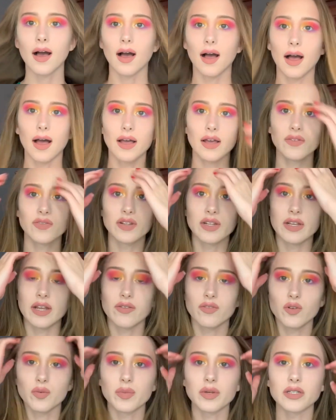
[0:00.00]
I have
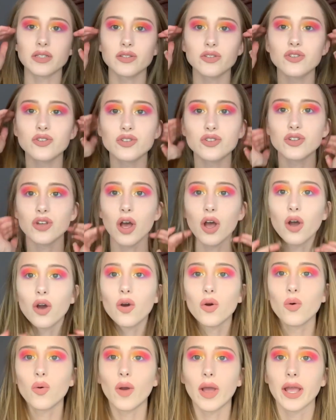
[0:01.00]
never been
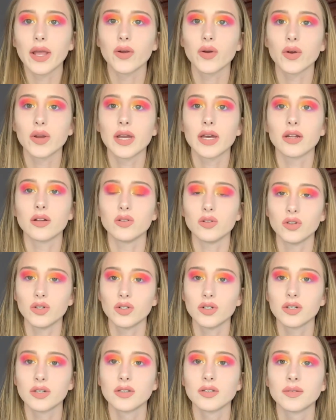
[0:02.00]
so angry at a
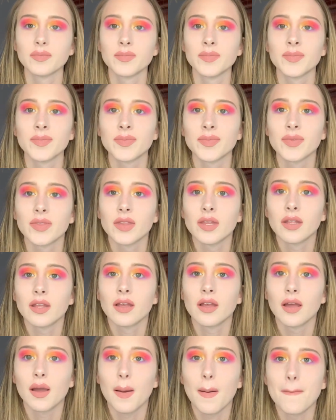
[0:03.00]
look,
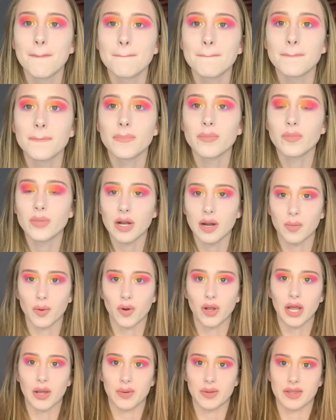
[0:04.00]
but I'm
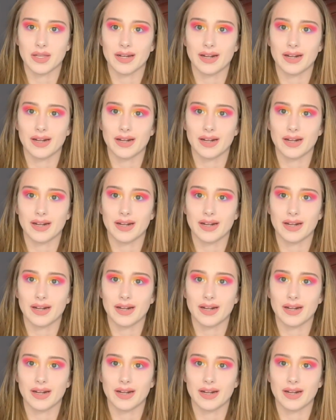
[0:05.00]
okay with it